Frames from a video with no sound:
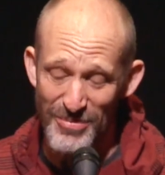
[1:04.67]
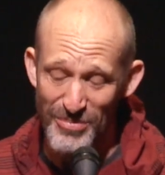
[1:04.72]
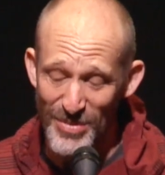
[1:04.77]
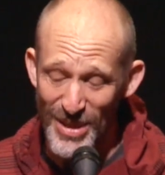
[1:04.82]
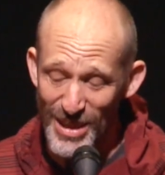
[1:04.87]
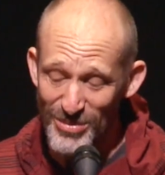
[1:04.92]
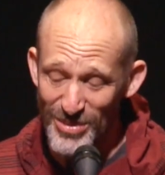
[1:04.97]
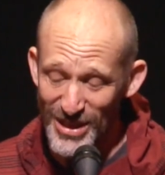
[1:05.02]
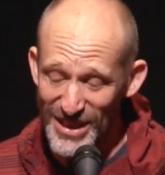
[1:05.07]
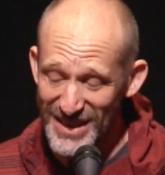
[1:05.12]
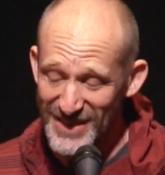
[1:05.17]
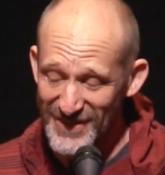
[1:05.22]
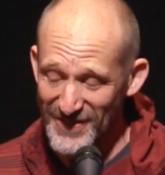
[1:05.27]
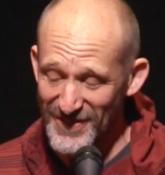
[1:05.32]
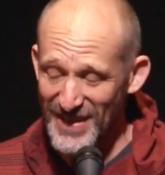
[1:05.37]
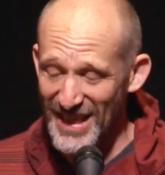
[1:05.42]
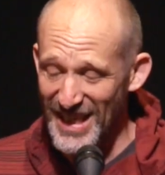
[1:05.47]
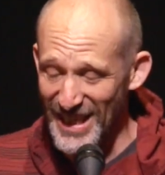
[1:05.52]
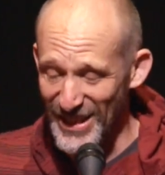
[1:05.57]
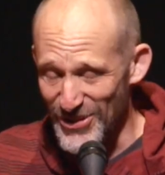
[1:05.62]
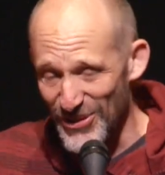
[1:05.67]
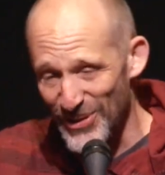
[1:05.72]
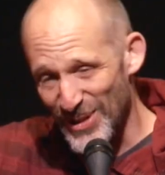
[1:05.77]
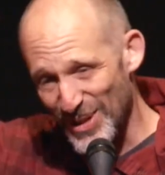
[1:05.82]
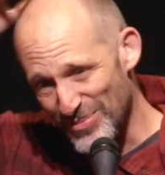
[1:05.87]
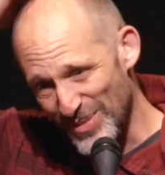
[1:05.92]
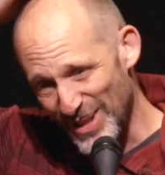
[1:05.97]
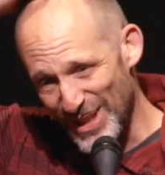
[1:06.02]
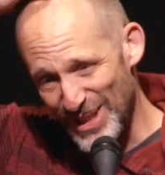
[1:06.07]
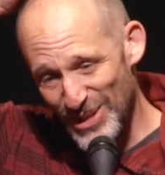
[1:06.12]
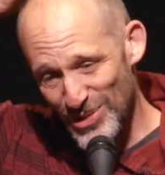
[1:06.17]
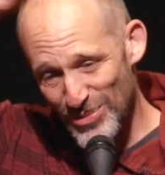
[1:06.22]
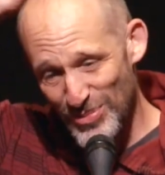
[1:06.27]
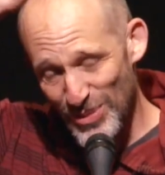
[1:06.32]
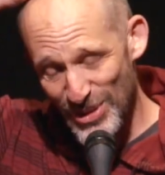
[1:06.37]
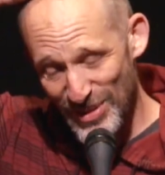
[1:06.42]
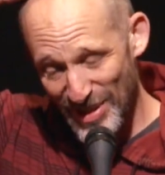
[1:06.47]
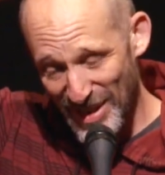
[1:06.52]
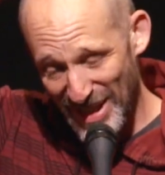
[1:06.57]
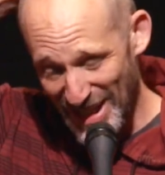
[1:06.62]
that maybe I go get my
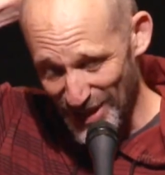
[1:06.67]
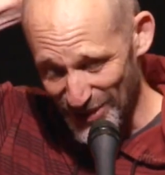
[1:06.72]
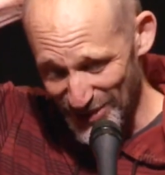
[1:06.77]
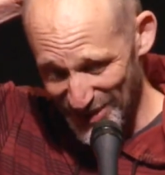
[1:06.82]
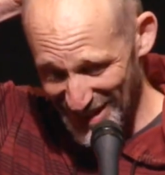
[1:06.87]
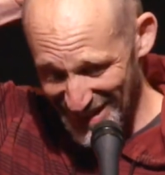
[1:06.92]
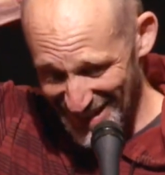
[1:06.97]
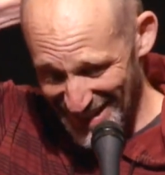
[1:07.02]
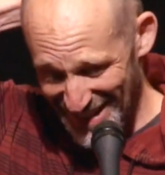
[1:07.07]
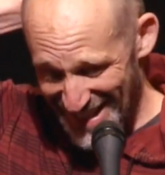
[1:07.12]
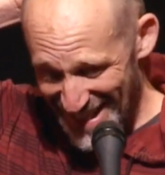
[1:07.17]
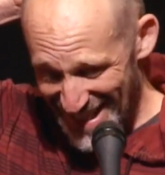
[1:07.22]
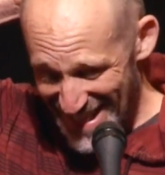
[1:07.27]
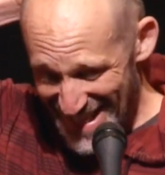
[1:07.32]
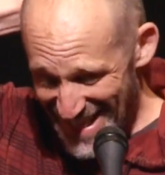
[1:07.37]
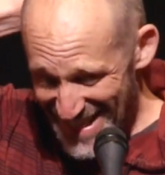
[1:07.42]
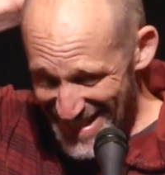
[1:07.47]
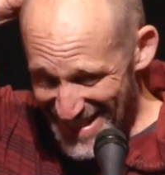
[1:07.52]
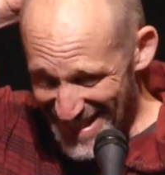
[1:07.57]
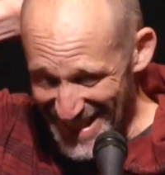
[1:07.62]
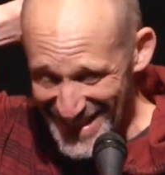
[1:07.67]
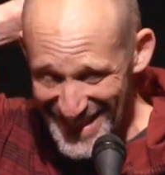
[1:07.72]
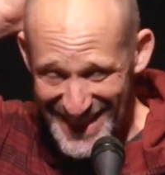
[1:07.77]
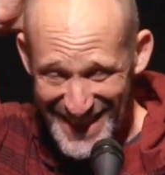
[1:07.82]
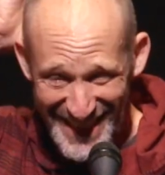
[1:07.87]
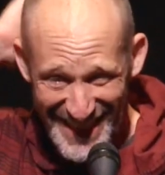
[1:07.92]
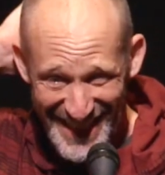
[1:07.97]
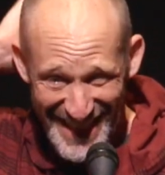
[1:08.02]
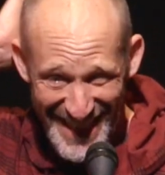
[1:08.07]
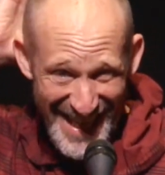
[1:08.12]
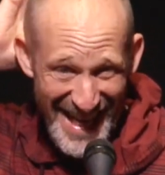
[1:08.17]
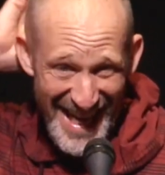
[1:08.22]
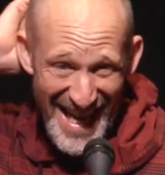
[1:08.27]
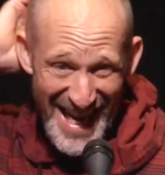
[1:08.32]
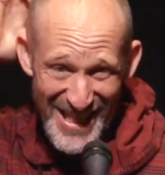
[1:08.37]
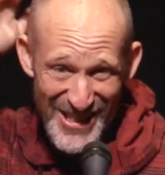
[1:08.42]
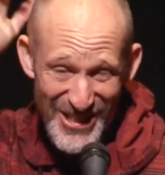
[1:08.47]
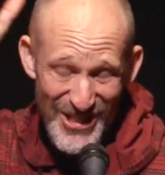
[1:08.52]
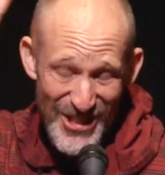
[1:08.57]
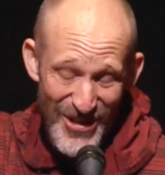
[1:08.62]
sperm count tested,
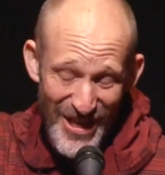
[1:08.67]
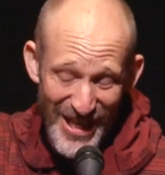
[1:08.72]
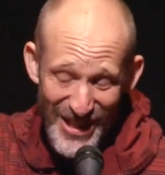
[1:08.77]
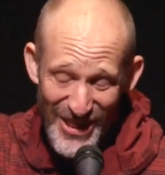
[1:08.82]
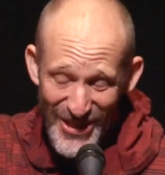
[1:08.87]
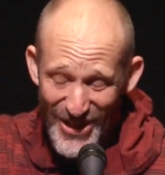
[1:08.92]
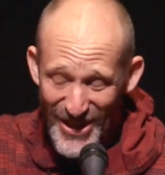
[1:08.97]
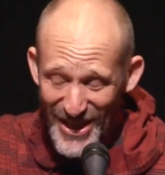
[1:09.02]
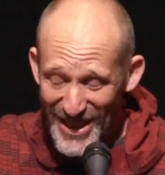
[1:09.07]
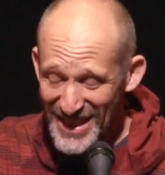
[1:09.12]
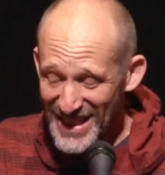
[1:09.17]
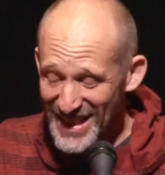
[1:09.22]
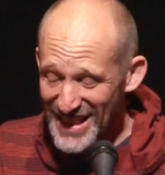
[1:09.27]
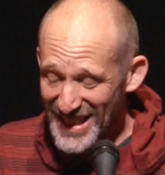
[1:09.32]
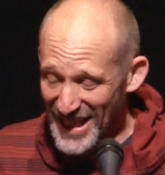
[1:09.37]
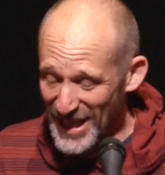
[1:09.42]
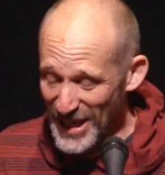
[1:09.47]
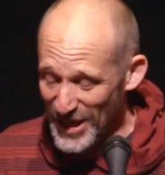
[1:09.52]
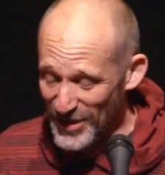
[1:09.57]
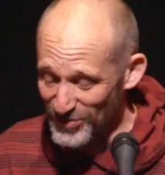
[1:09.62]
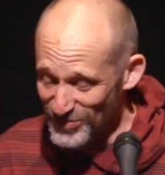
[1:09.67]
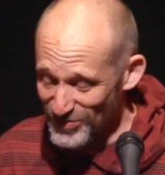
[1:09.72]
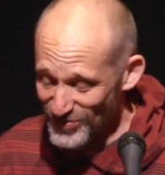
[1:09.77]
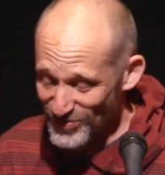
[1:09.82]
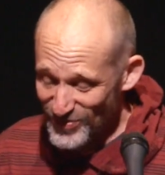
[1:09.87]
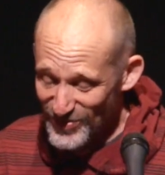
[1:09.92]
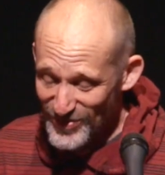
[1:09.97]
and so I thought, that